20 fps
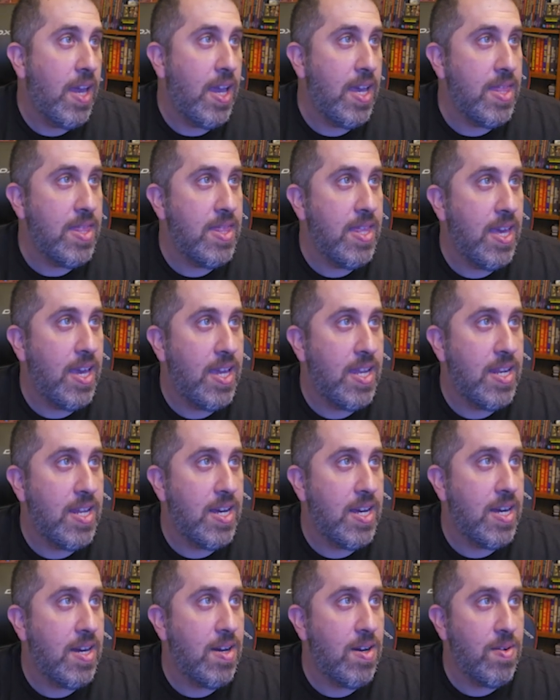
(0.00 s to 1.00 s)
And then
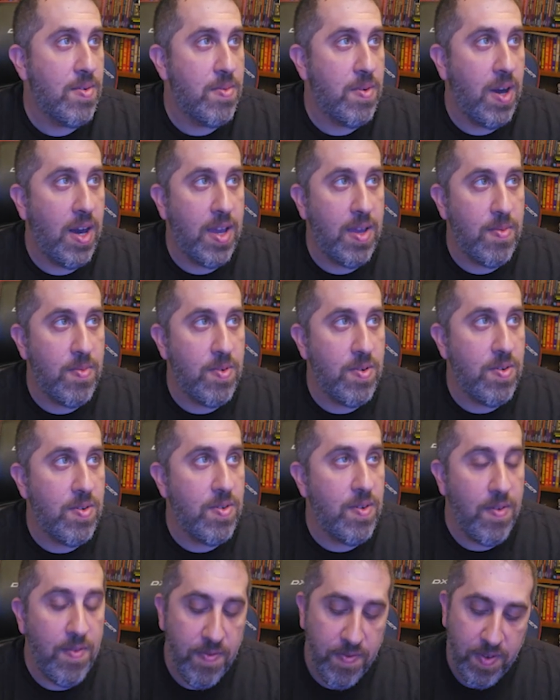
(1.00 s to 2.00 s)
I
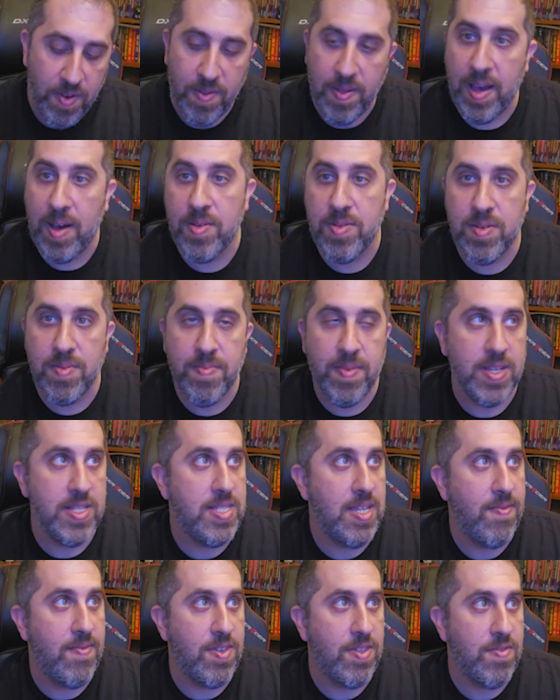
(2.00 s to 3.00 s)
will fill out my
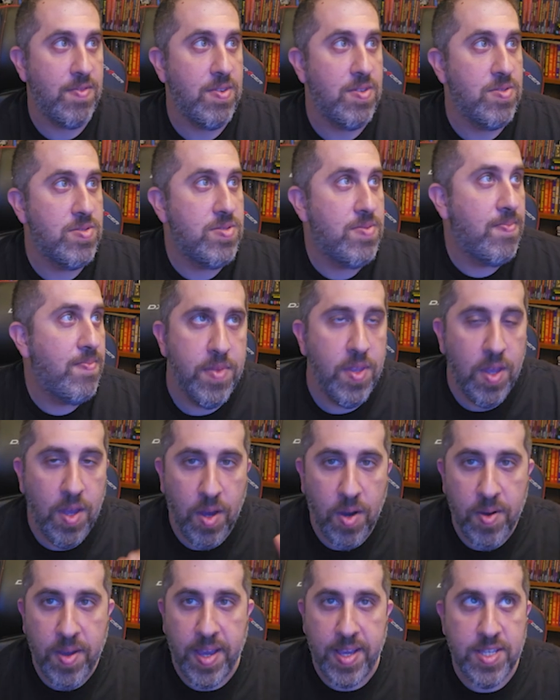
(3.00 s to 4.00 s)
saving throws.
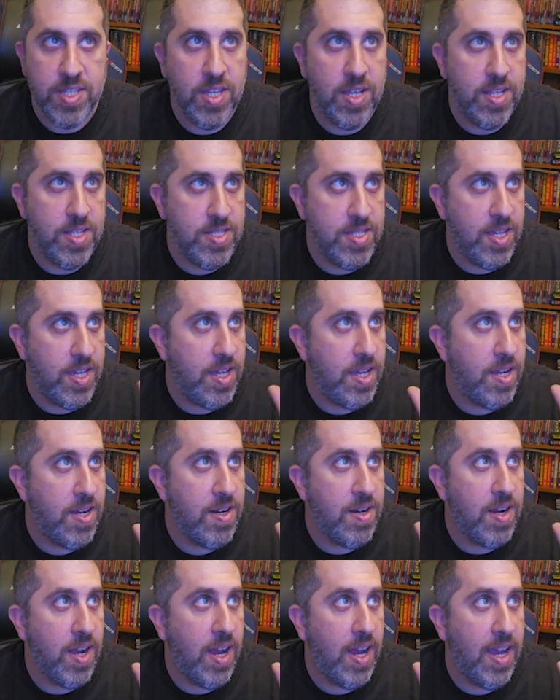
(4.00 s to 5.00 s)
Okay, so you can see
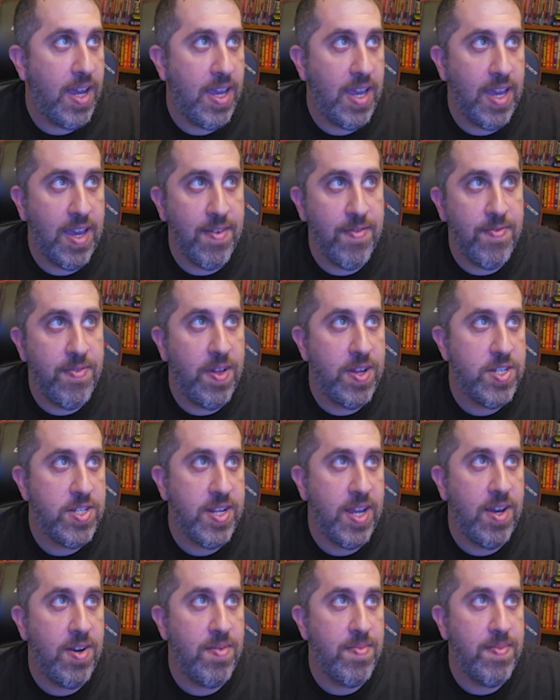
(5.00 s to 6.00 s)
here I have fleshed
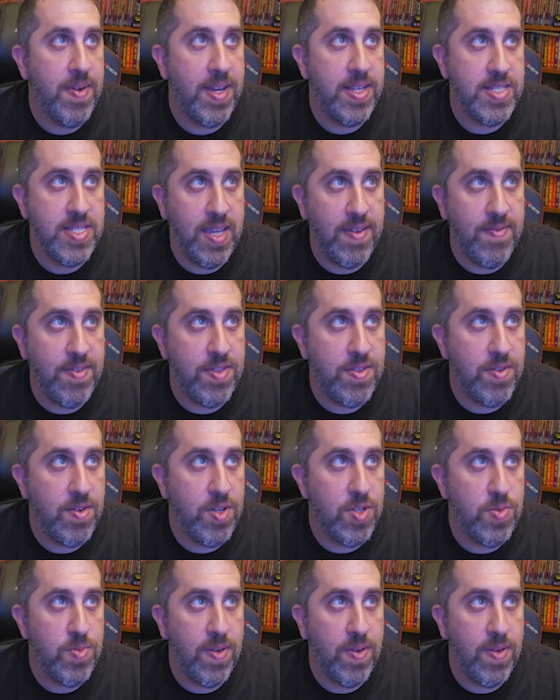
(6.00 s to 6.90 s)
out my saving throws.